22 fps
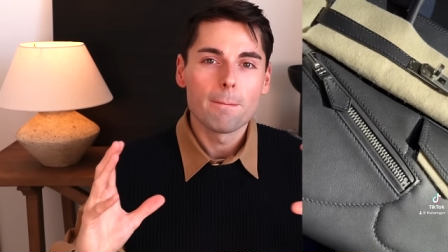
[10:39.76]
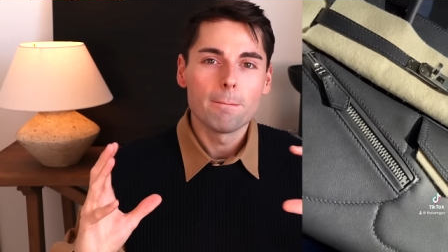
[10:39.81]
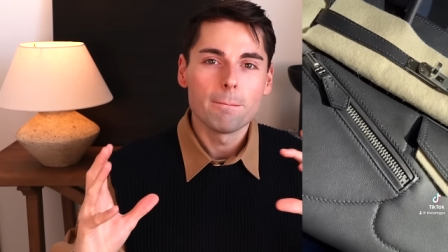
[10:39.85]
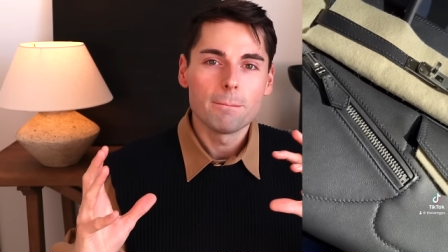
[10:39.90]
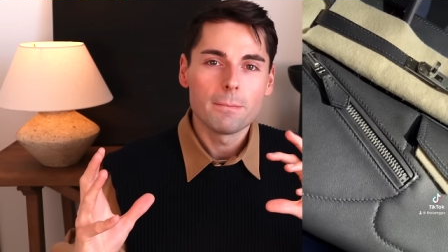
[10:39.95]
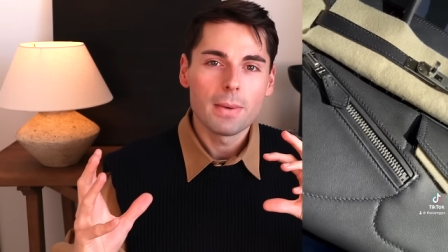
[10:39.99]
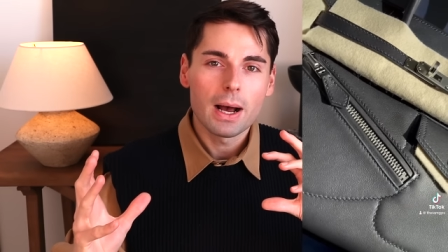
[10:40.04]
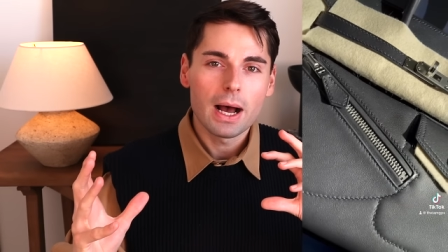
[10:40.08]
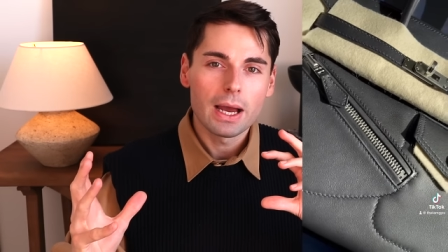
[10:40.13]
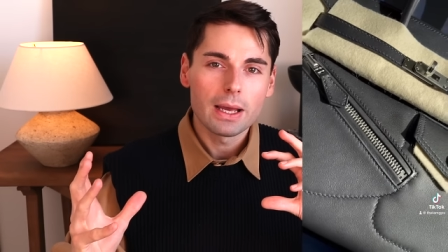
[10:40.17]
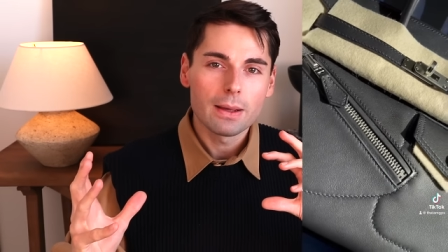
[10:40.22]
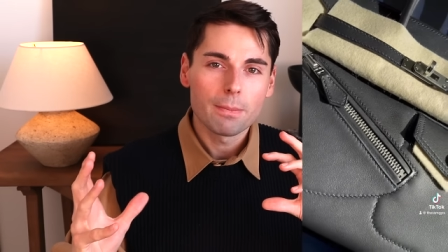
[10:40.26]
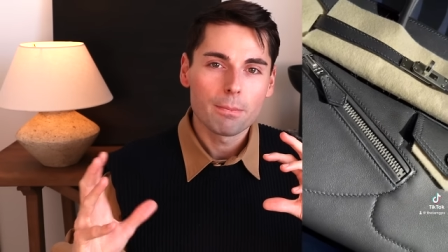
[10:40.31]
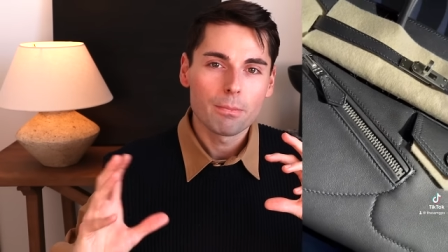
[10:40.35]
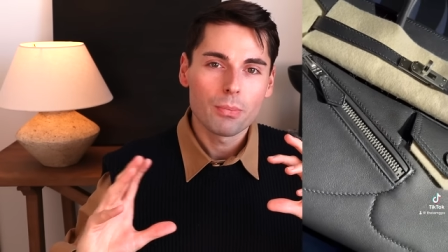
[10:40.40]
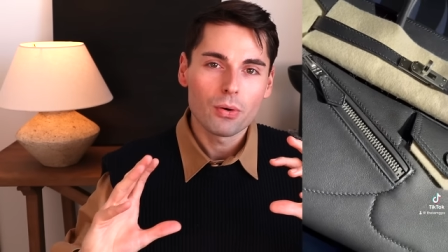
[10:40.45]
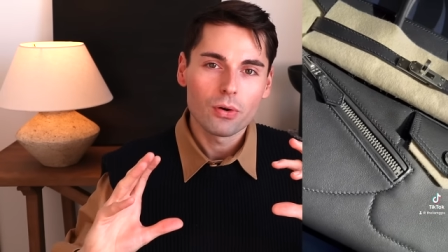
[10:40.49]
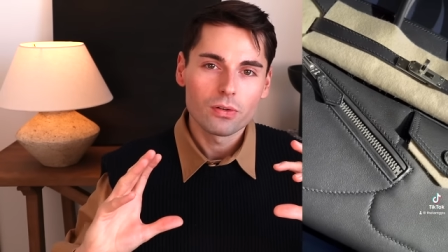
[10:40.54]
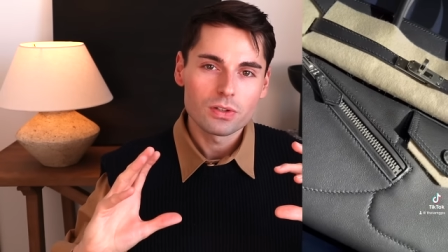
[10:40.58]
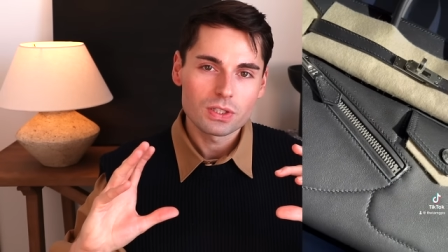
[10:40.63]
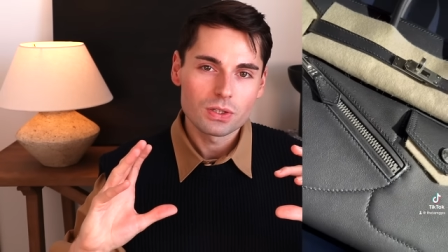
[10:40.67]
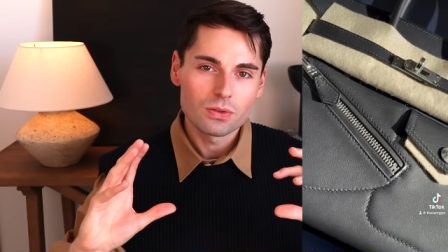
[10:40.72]
my
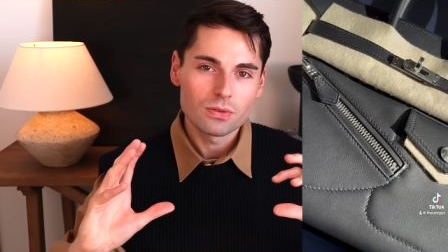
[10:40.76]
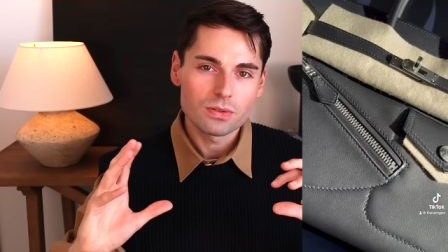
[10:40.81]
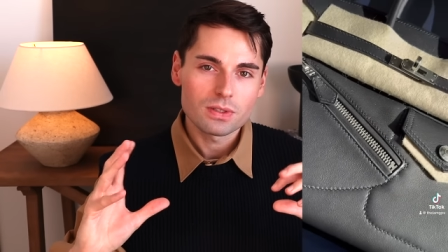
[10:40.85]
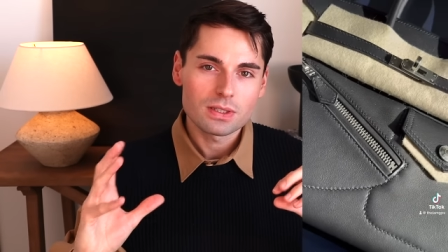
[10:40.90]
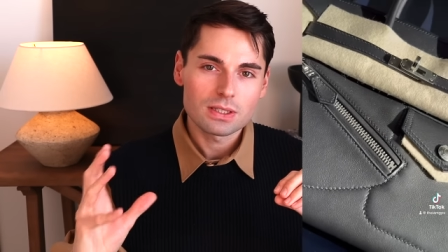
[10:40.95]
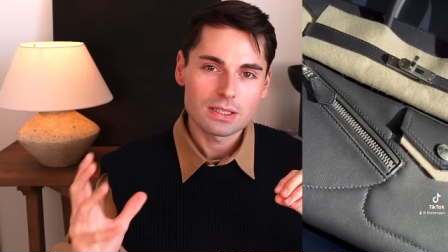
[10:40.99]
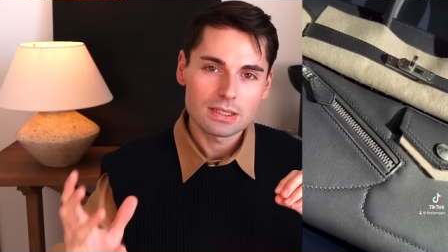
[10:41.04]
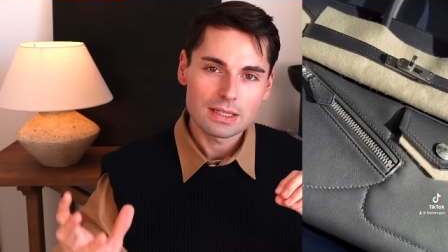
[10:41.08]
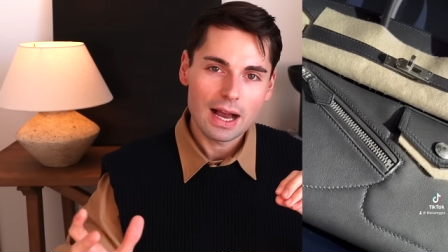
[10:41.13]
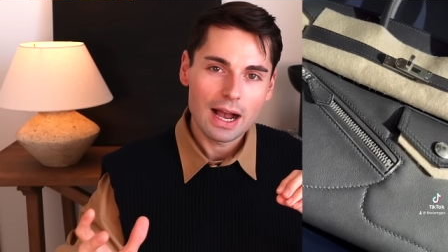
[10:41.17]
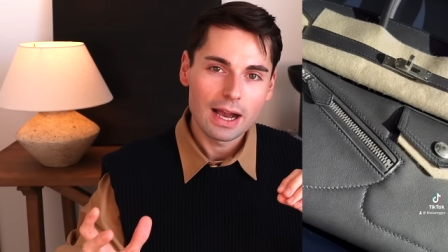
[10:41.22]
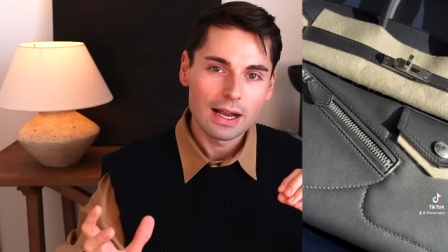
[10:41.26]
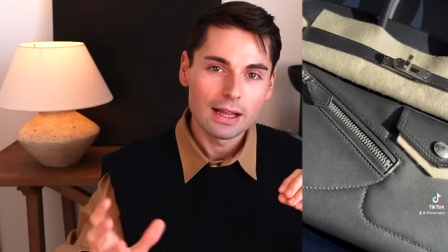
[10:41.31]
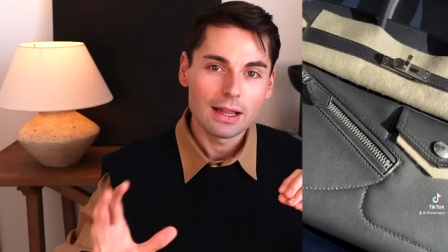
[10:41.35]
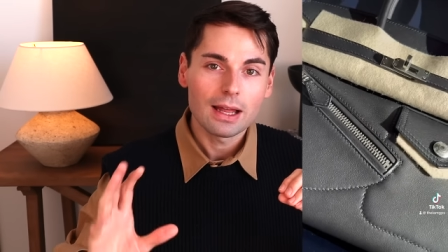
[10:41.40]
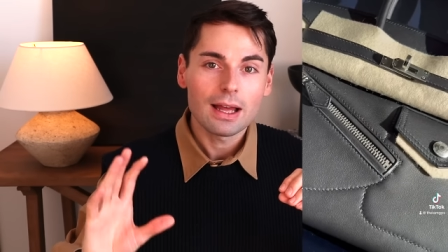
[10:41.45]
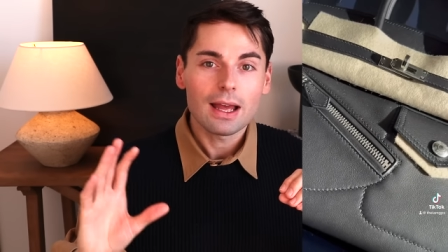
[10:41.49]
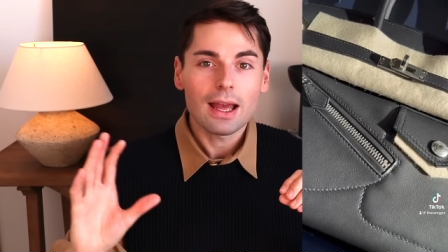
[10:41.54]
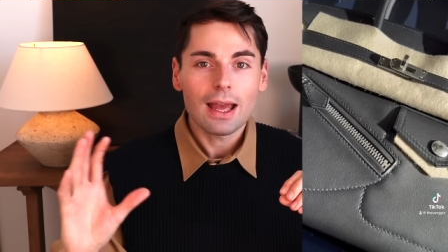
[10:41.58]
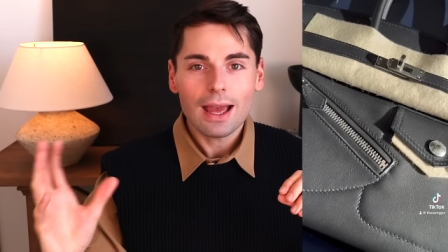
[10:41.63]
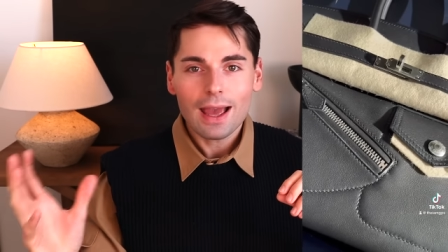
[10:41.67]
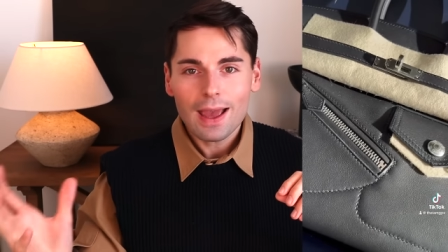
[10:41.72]
personal
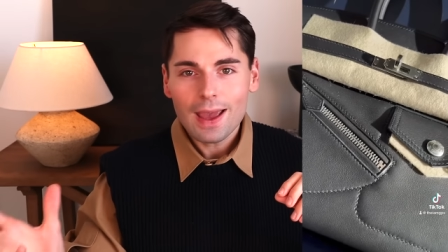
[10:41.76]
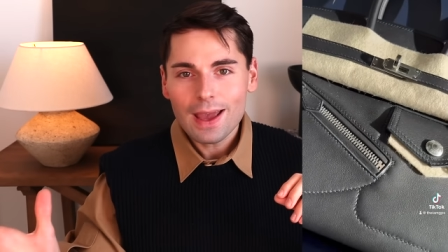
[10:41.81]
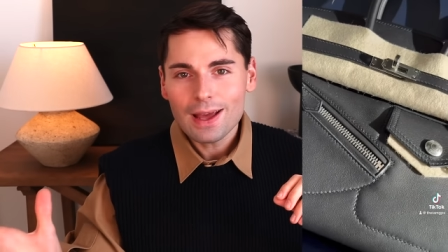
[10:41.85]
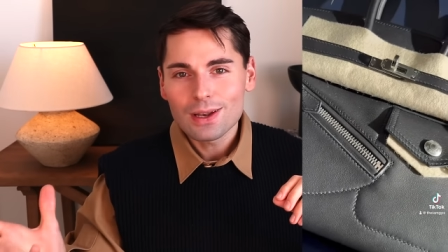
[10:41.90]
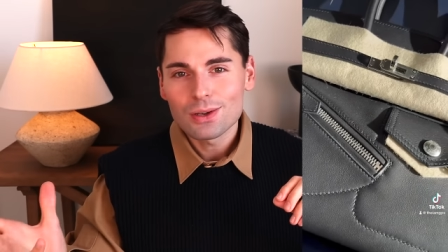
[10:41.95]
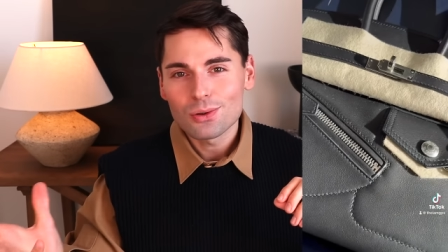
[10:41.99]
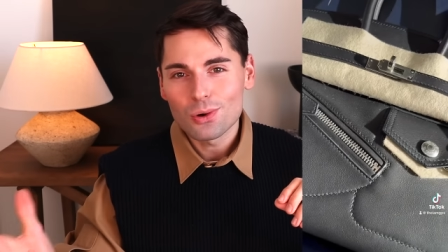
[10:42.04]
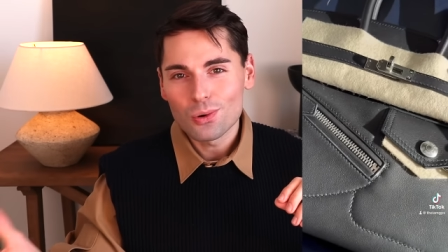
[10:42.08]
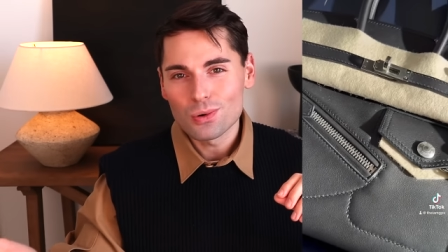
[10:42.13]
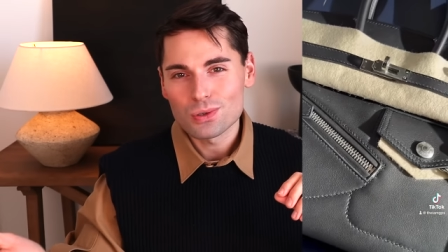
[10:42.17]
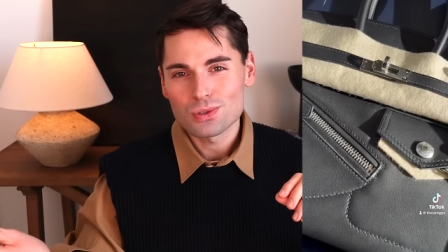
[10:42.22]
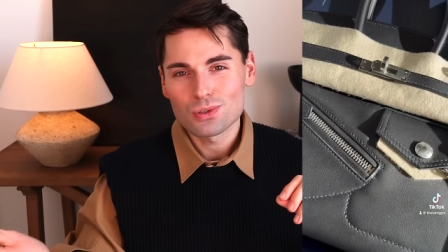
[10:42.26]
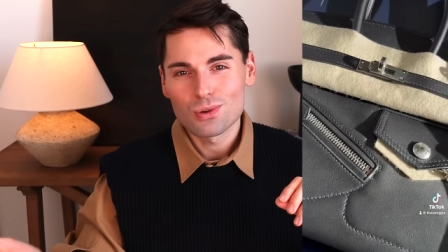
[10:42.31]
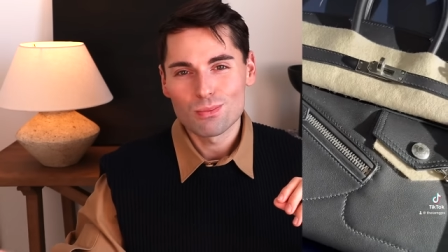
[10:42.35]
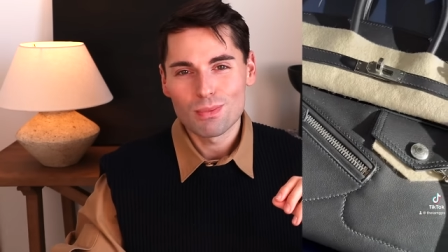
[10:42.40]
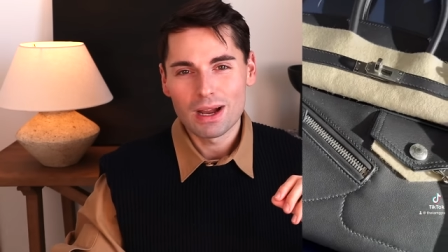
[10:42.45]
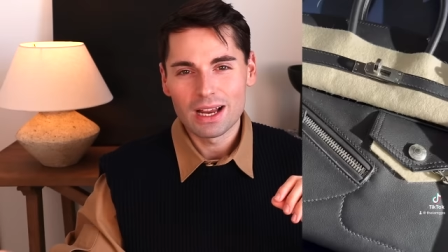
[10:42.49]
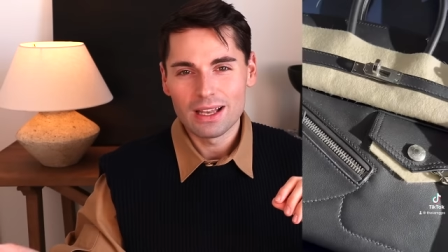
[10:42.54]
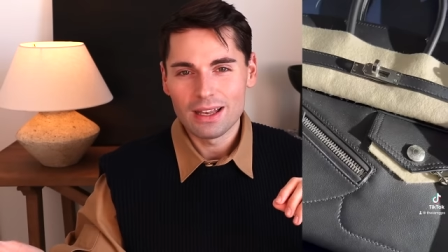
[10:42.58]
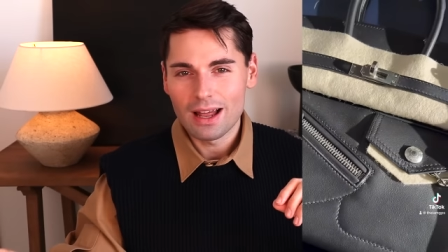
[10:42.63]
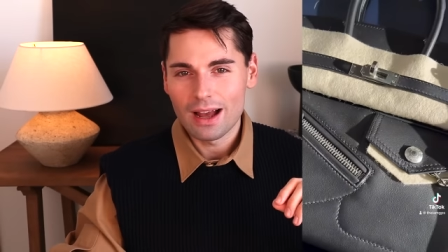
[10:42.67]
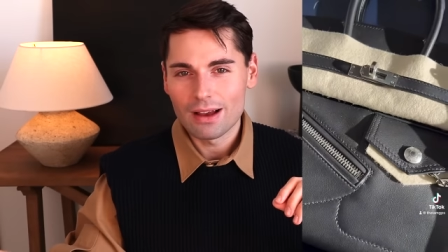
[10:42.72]
style and also
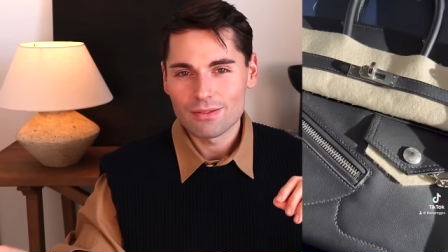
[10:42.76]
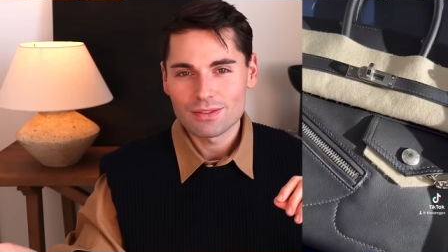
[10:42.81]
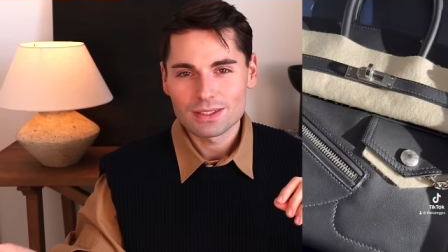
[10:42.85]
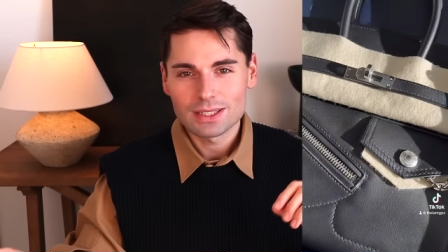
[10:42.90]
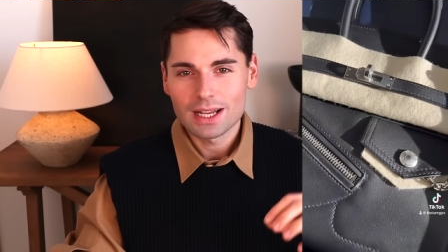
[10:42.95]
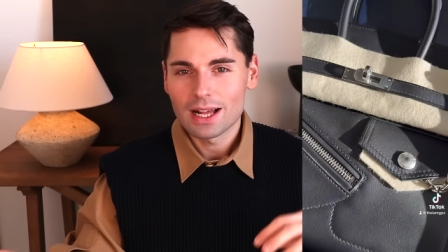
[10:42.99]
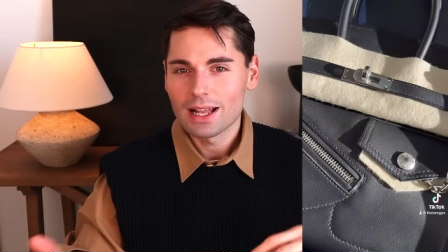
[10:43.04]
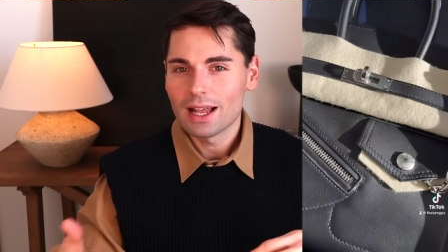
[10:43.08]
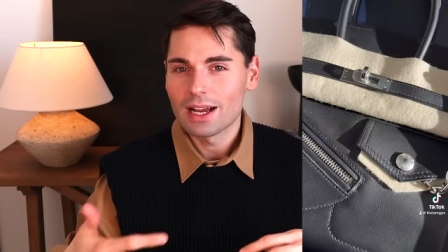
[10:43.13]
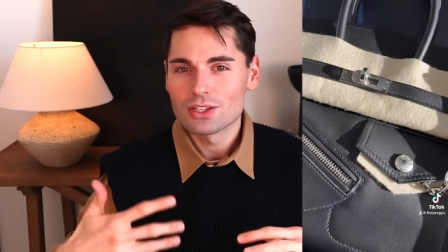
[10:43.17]
my lifestyle.